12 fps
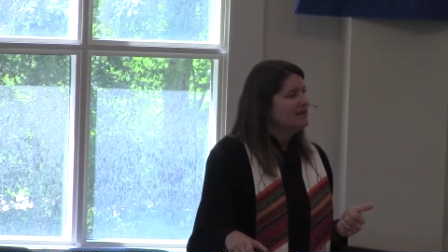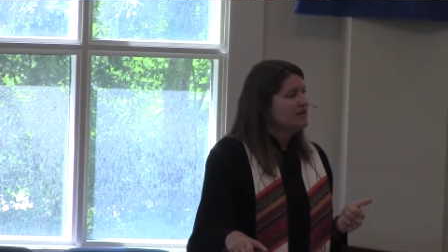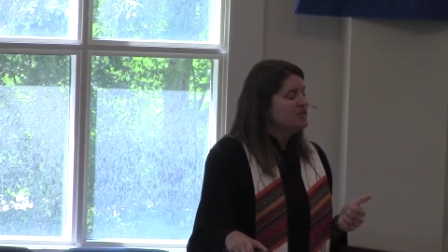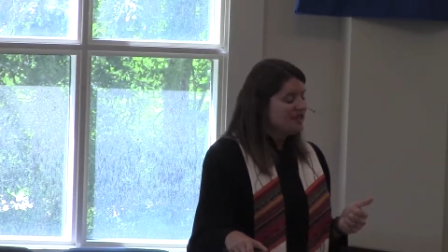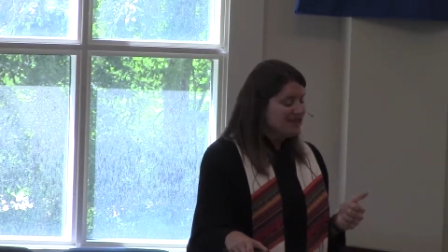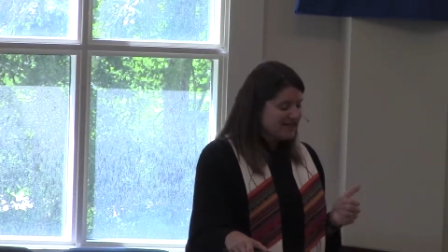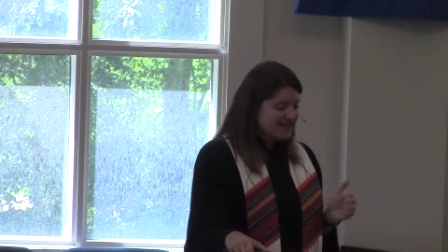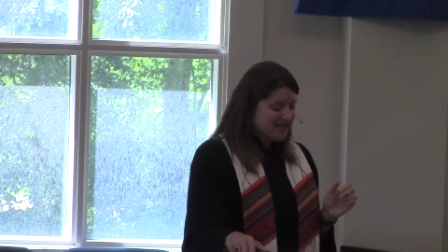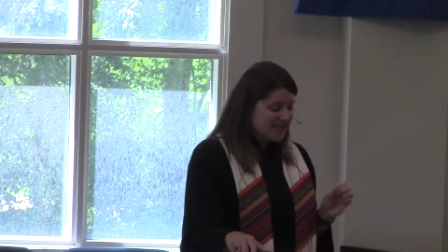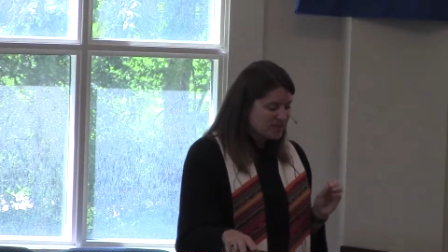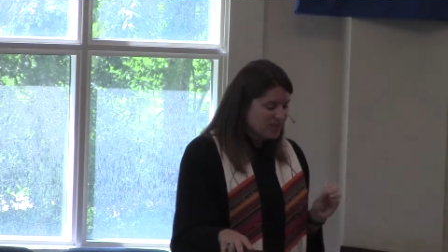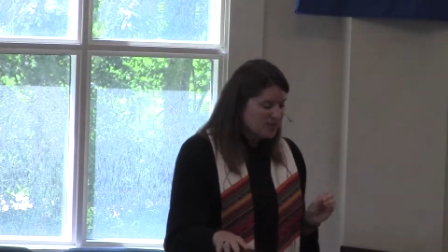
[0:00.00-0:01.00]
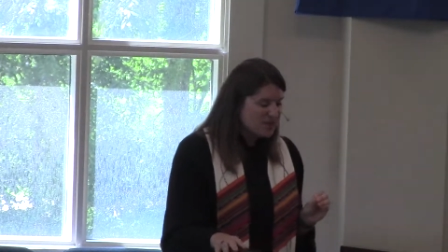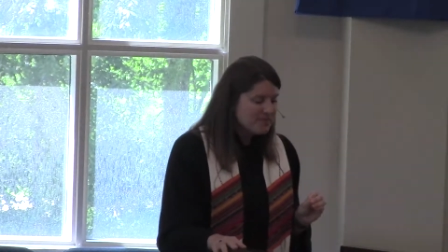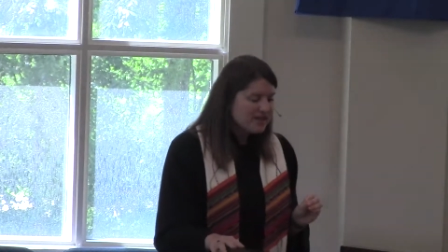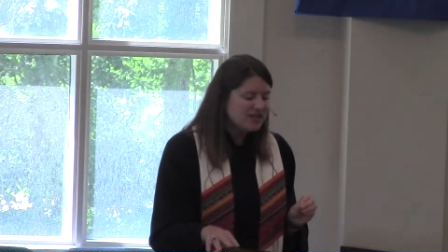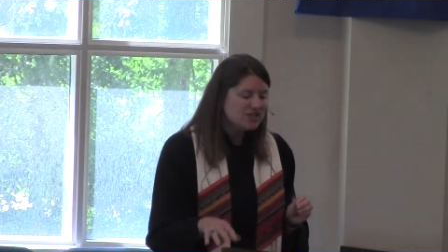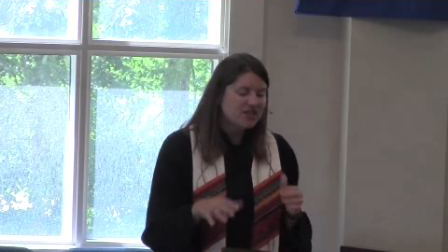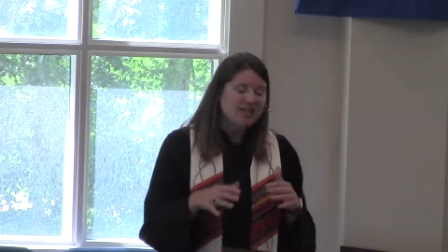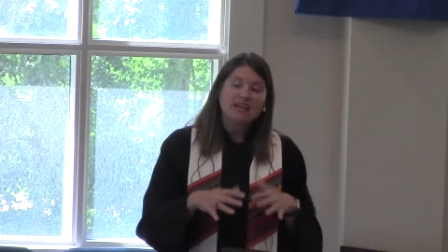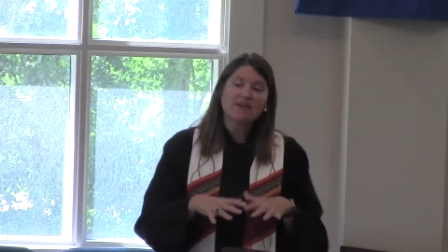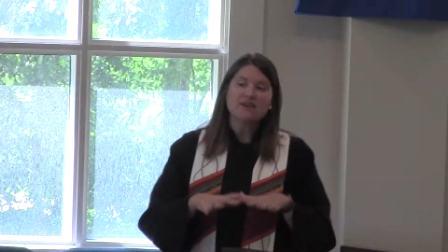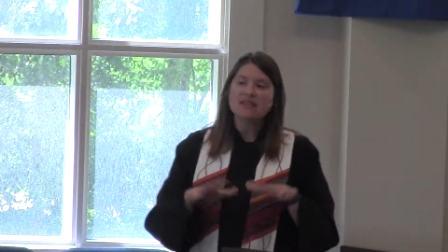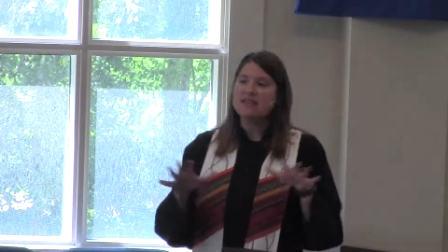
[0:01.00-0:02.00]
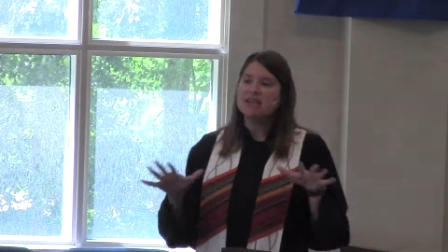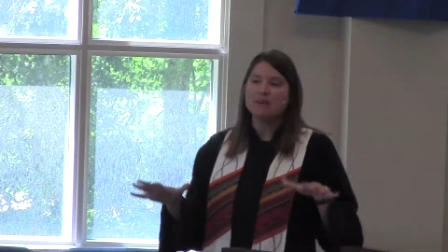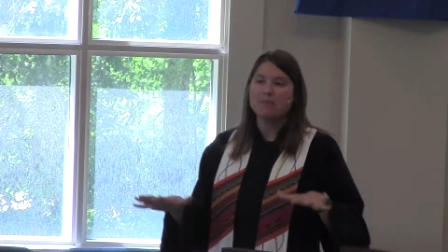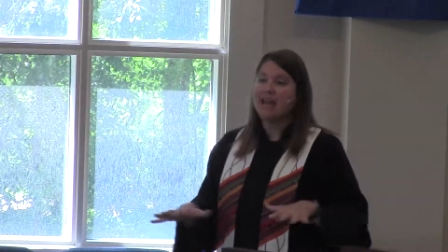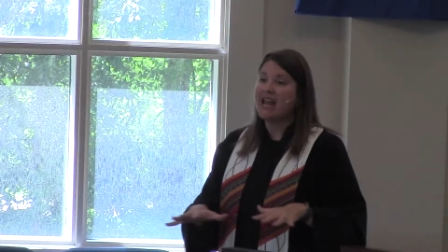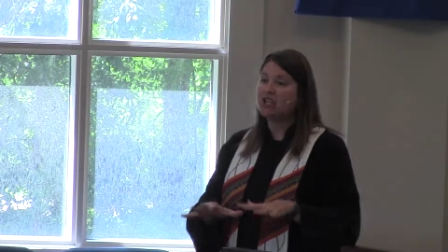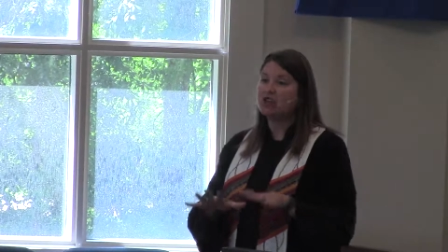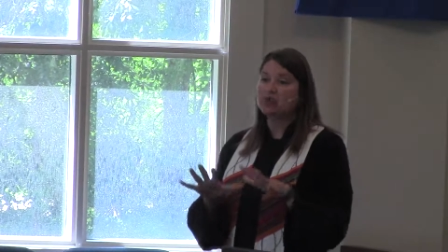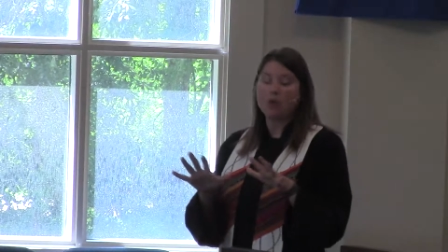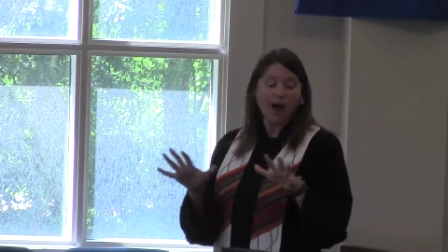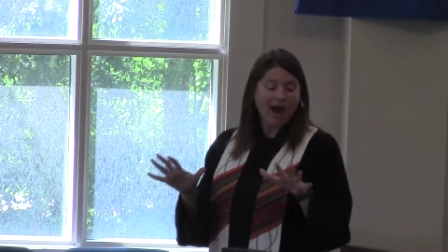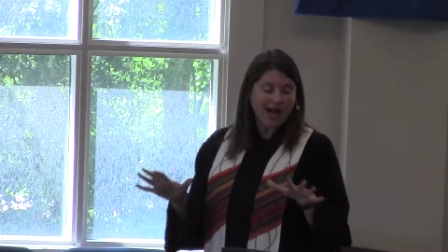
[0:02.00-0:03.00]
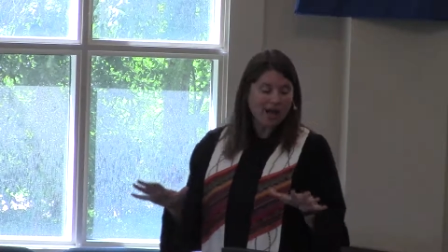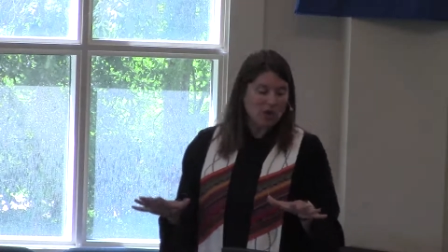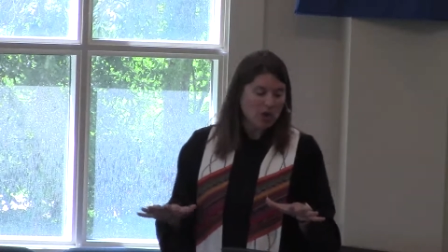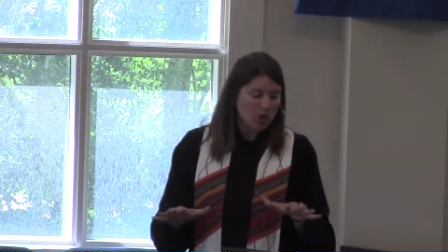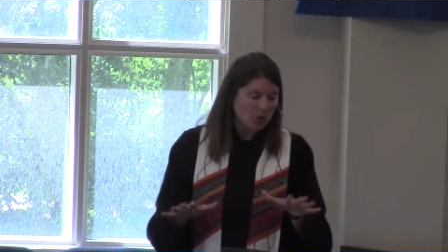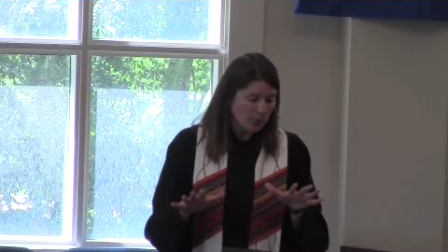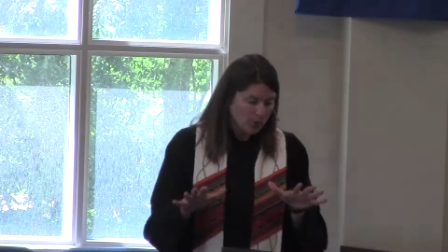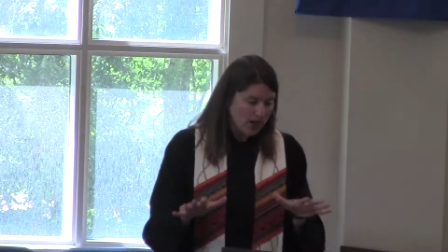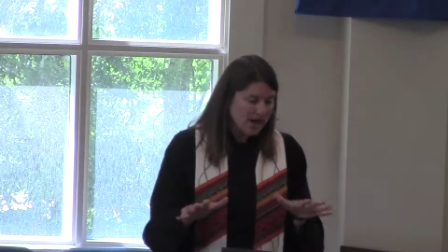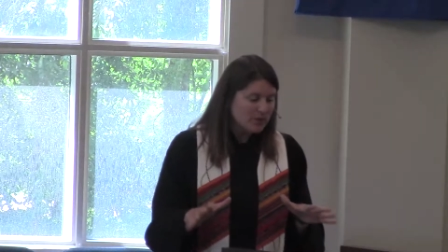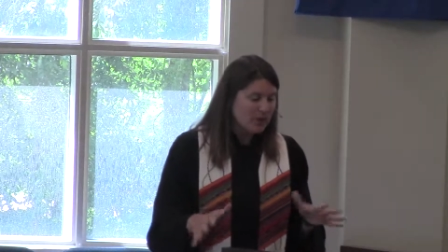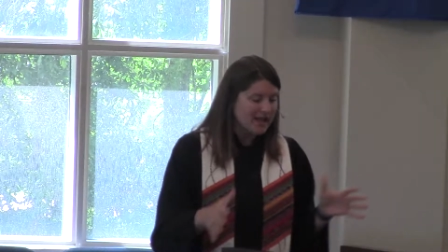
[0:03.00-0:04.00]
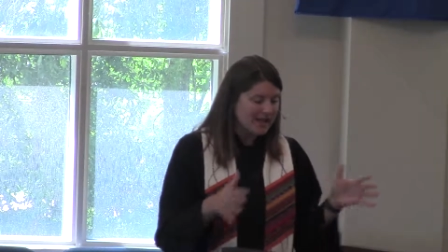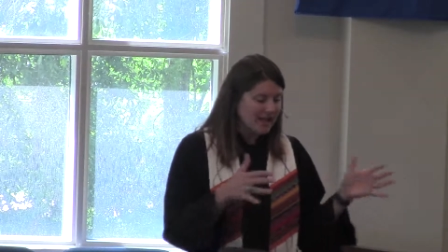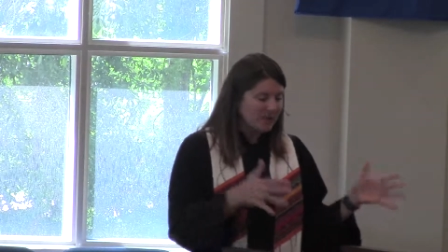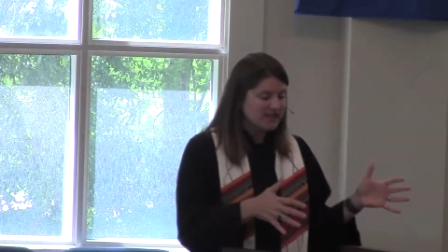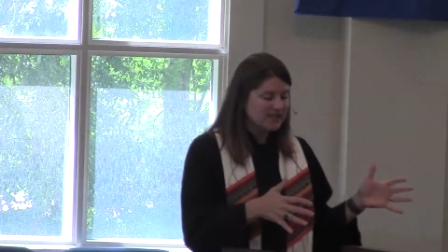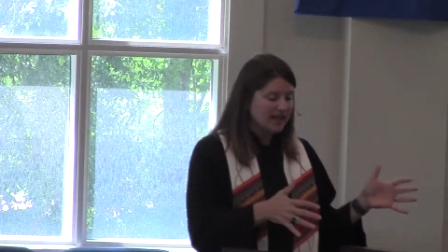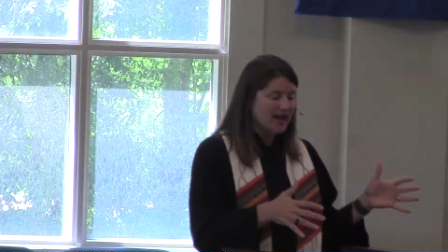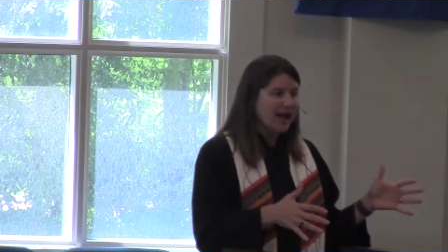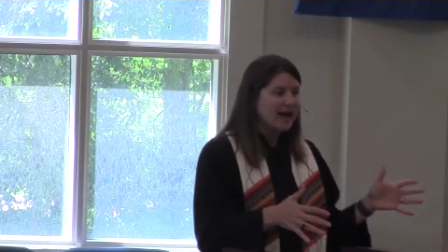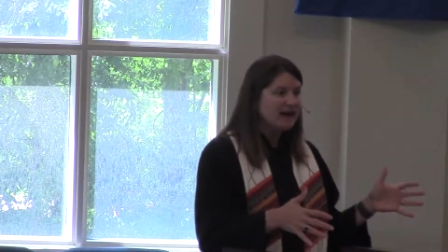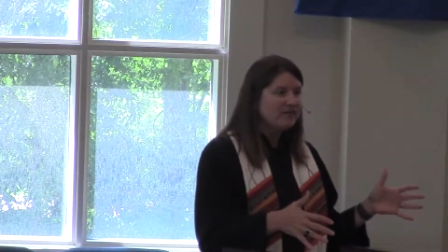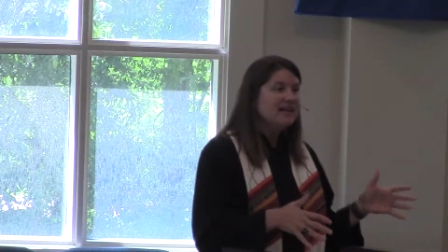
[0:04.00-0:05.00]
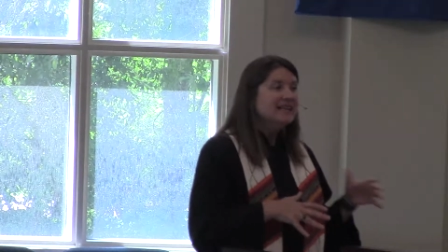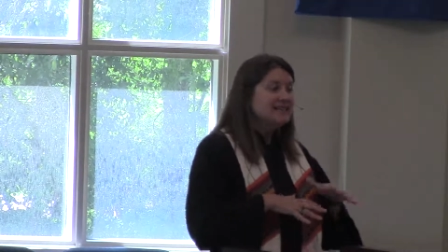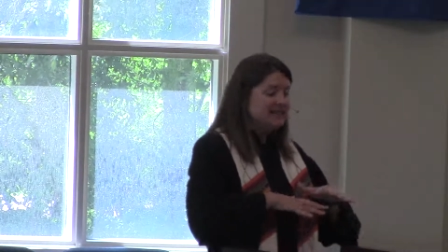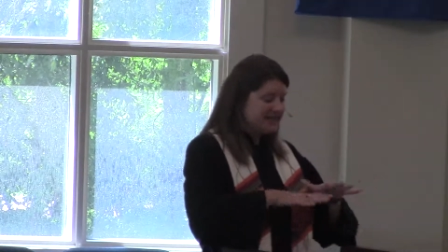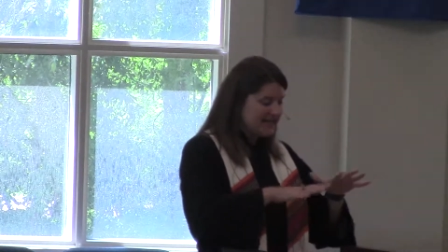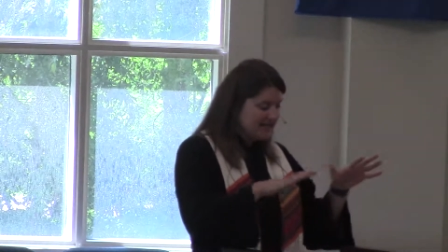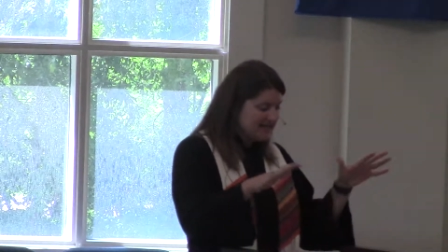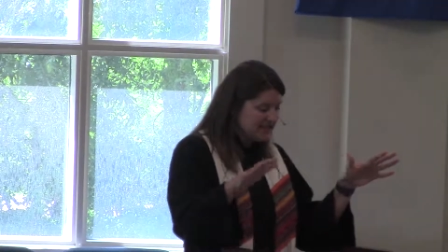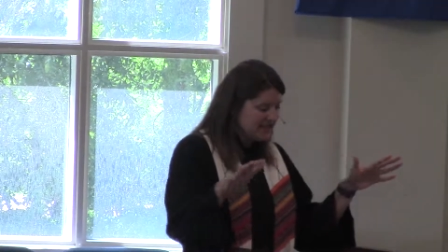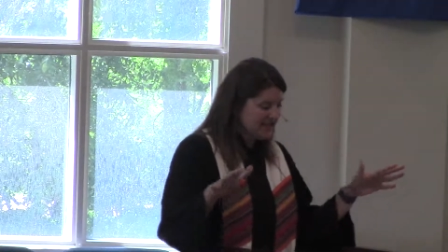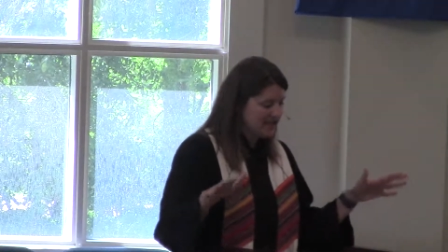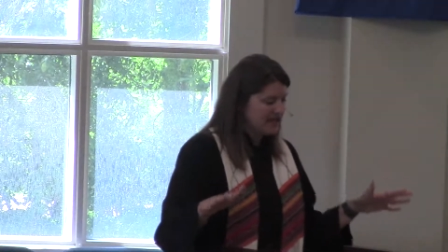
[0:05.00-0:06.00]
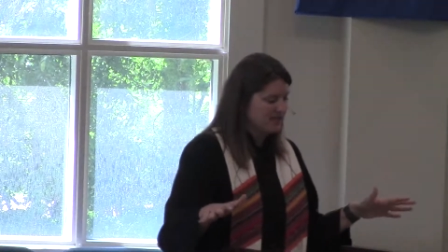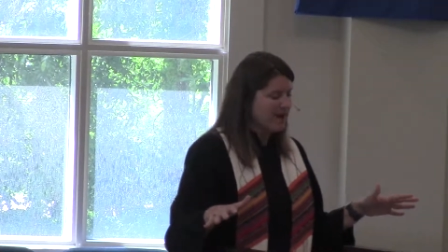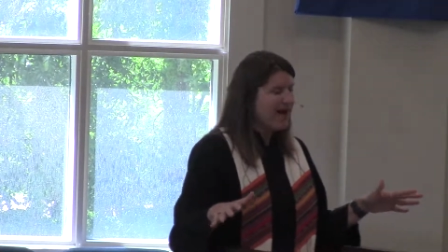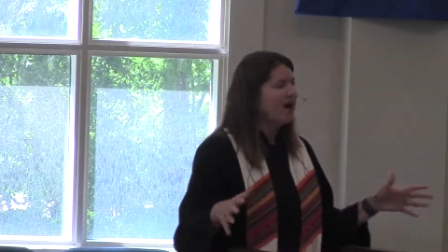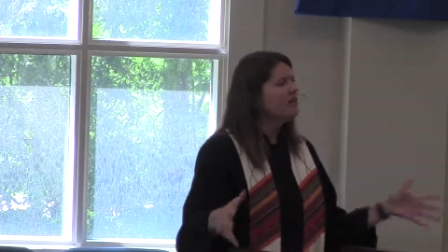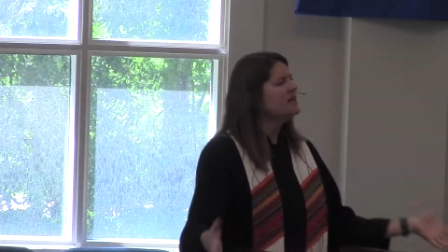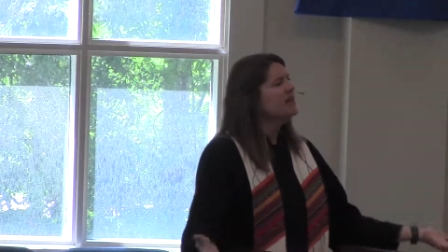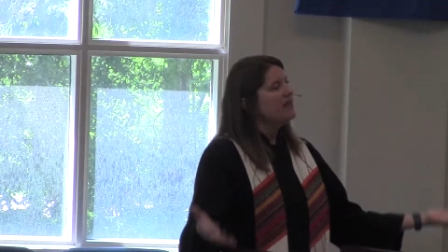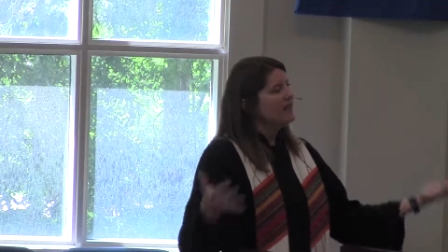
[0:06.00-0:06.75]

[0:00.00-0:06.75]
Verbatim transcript: Jesus has pretty much given them a trial run while he was alive, sending them out.